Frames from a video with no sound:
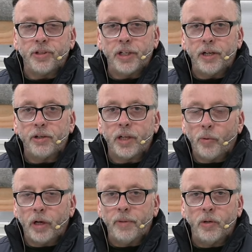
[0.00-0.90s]
procedures that
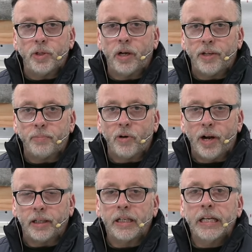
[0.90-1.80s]
we're going to be using on this
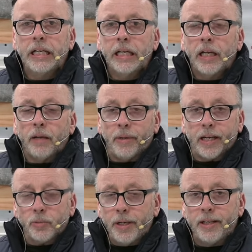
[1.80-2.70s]
product
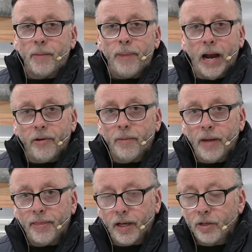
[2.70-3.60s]
because we did the barrier
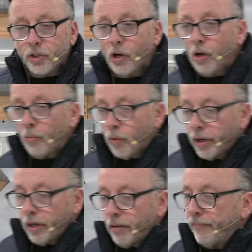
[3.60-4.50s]
method install, we're
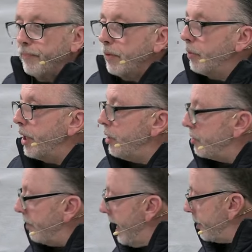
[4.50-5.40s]
going to we're going to
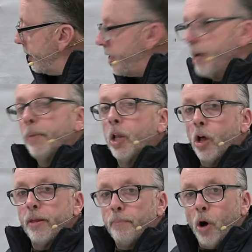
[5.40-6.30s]
use flashing tape
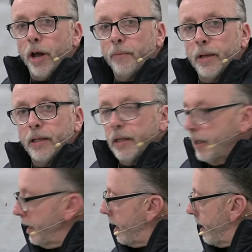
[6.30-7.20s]
along the bottom
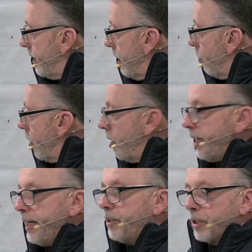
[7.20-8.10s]
and then one
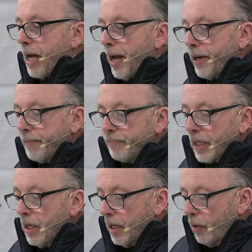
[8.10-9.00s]
on each side.
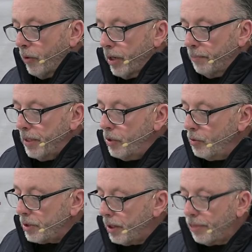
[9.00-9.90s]
Now we're going to be
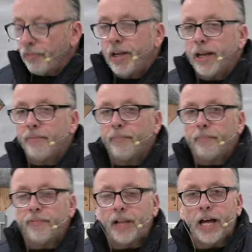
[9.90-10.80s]
using the 3M
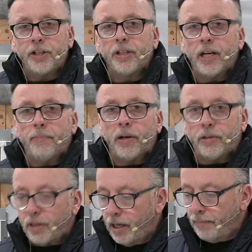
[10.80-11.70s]
flashing tape
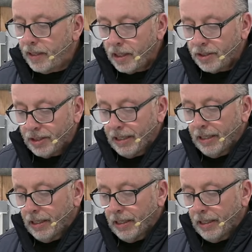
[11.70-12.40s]
here today because